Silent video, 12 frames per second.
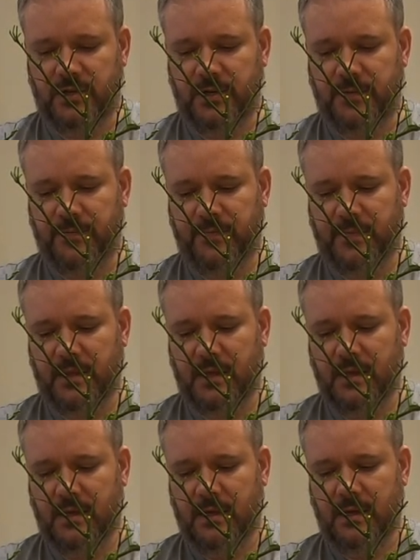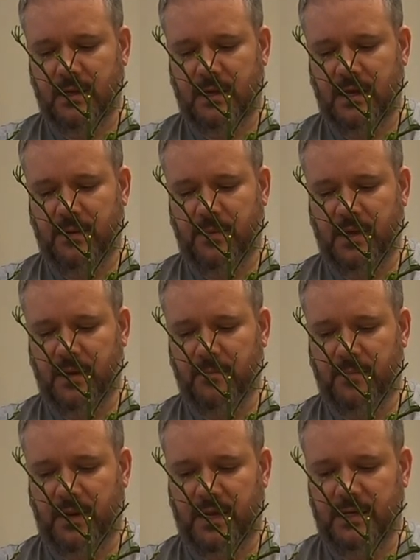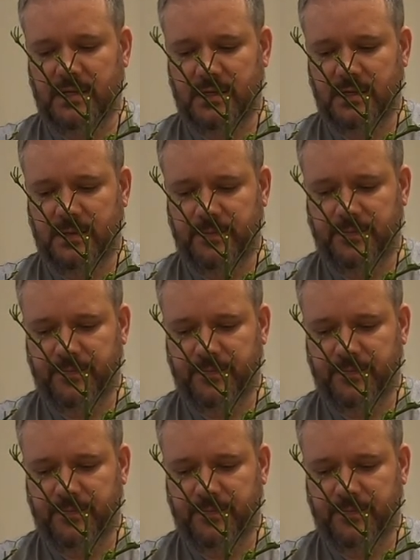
to keep it in place